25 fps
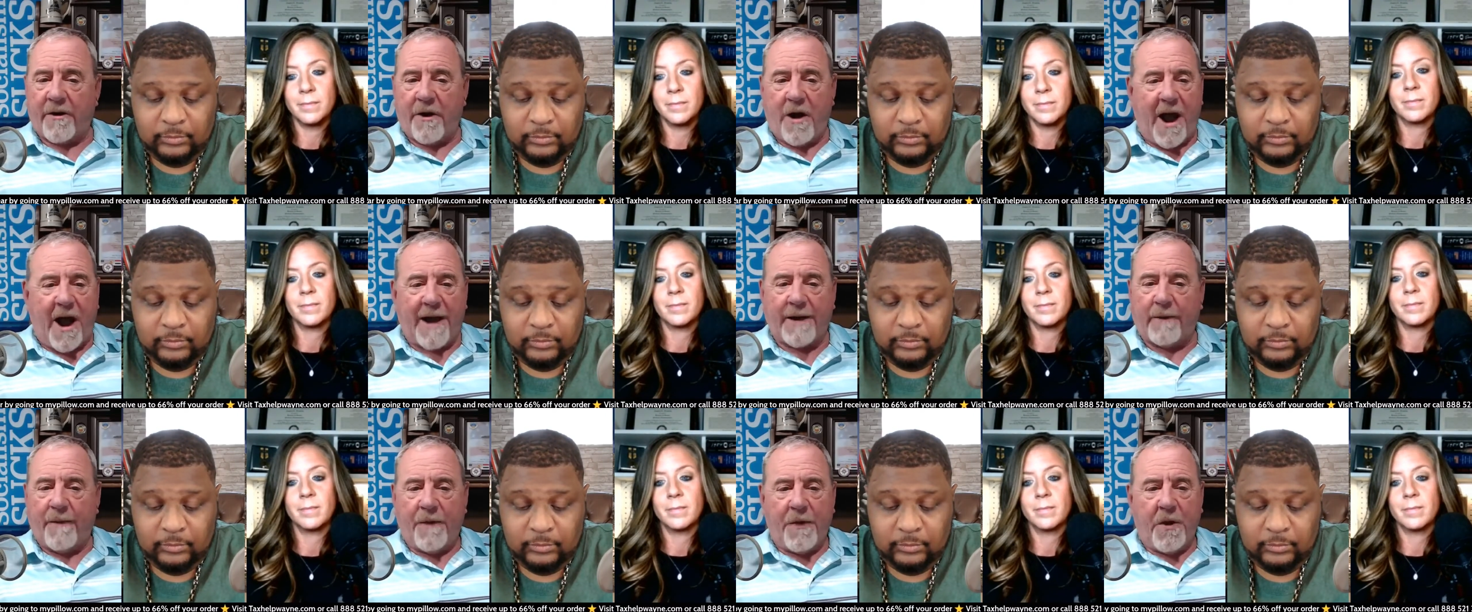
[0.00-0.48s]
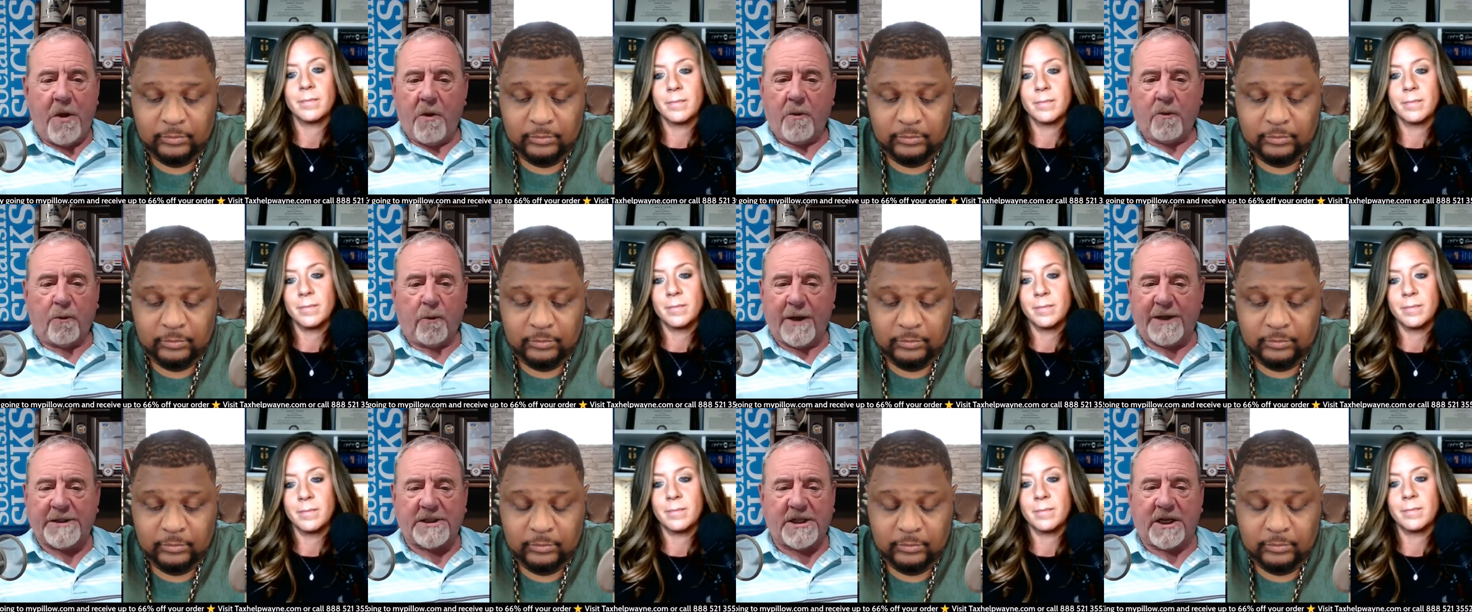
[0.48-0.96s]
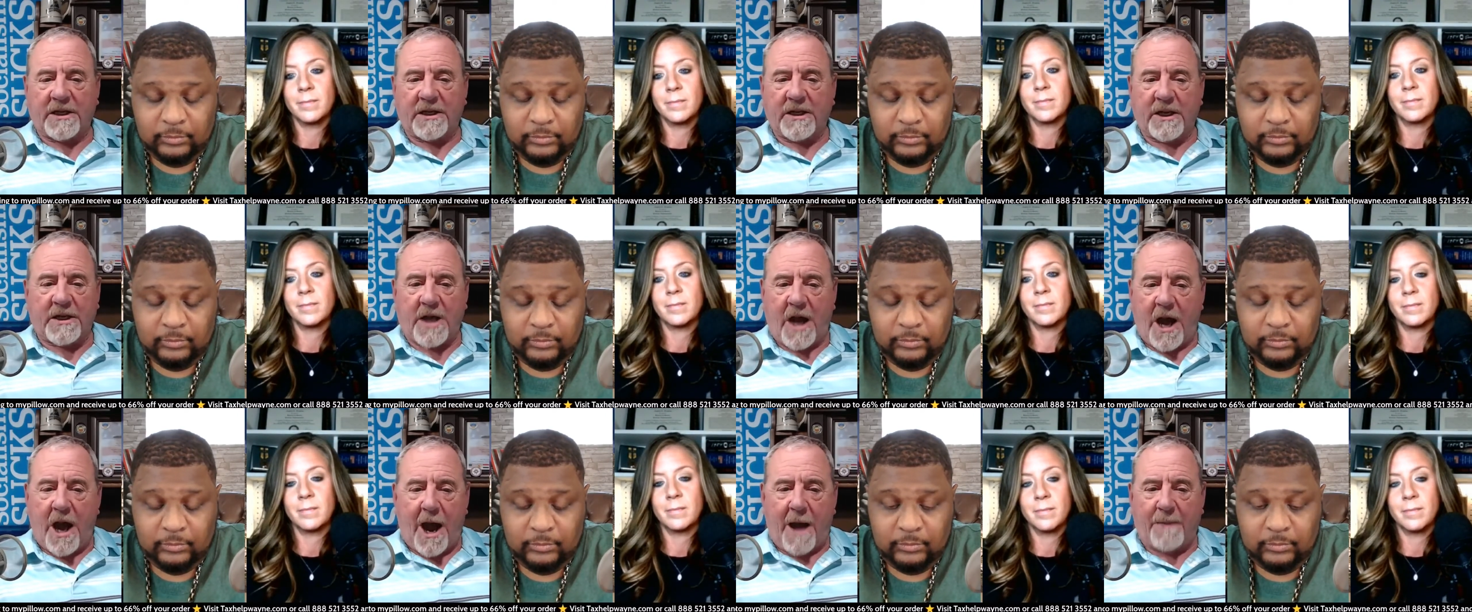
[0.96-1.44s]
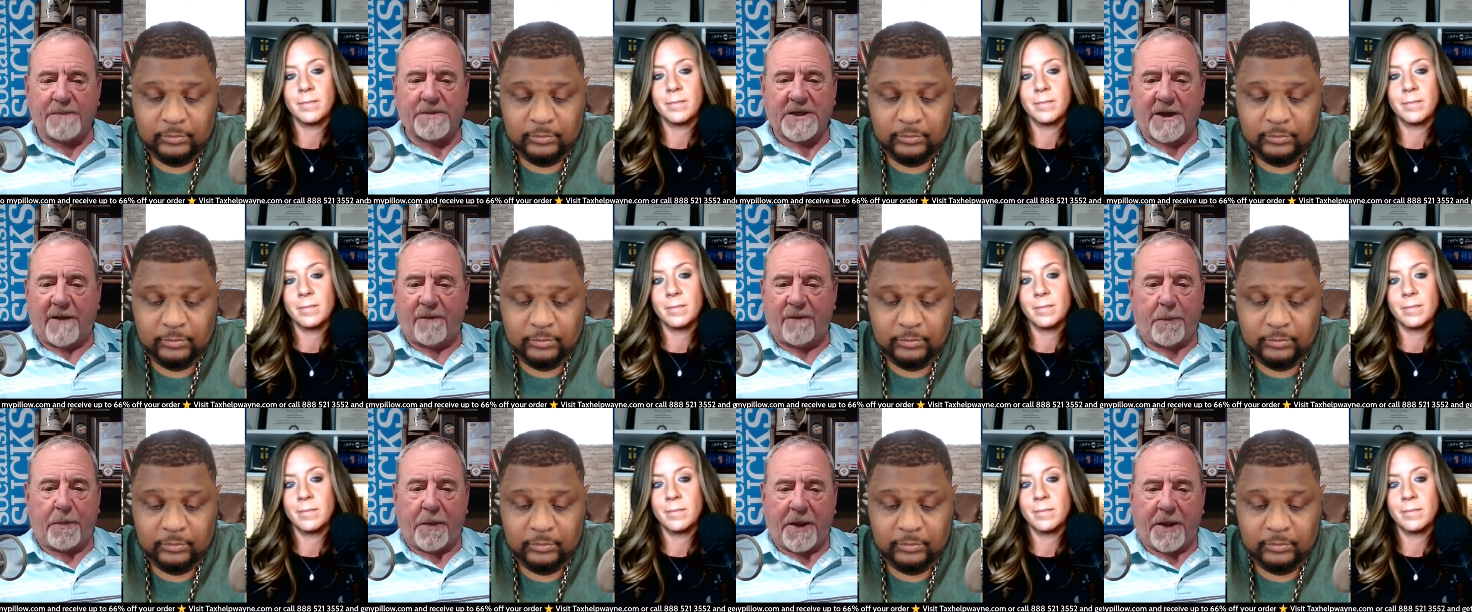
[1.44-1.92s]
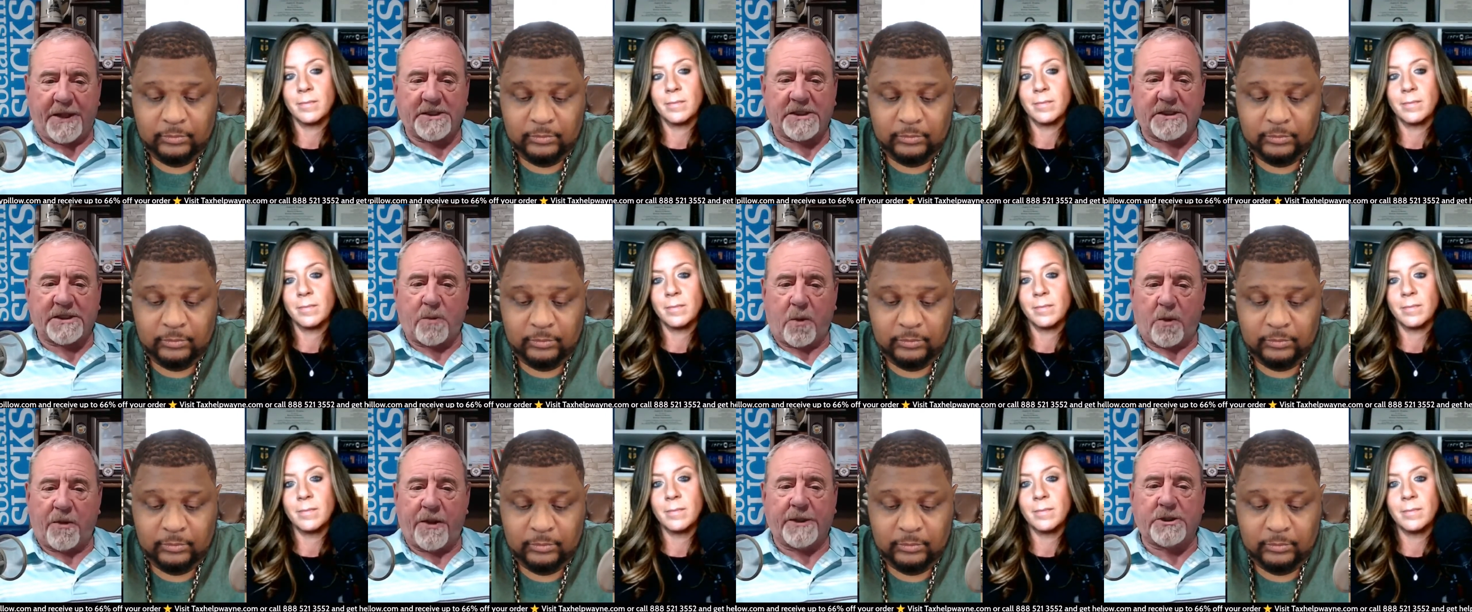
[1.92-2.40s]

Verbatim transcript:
Speaker 1: they're not reaching the tops of the places